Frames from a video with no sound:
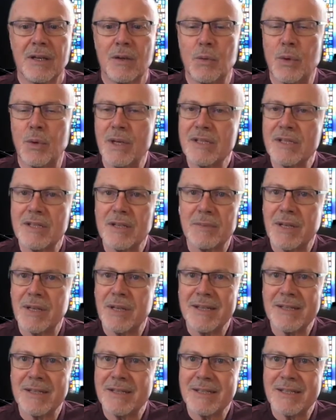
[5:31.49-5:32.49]
Wisdom
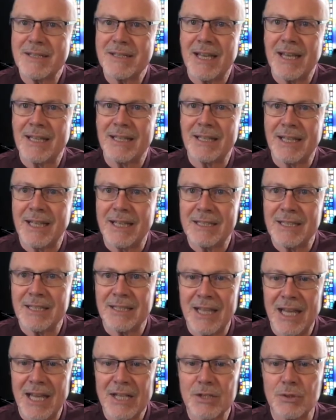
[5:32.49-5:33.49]
isn't an
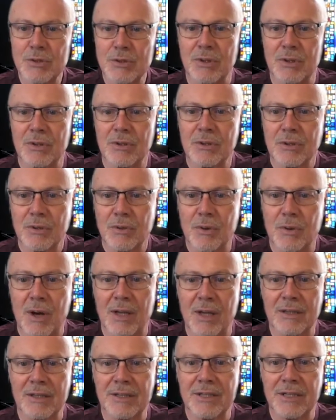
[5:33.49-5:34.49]
intellectual
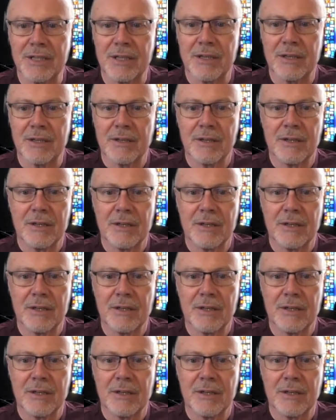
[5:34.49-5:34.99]
quality.